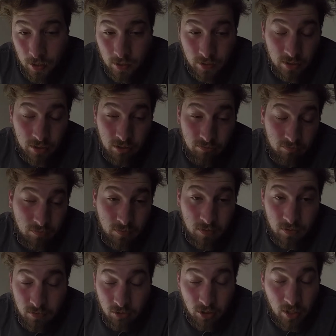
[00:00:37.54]
just
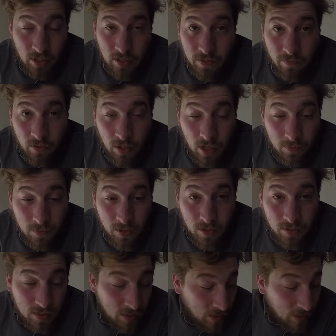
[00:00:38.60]
trying different options.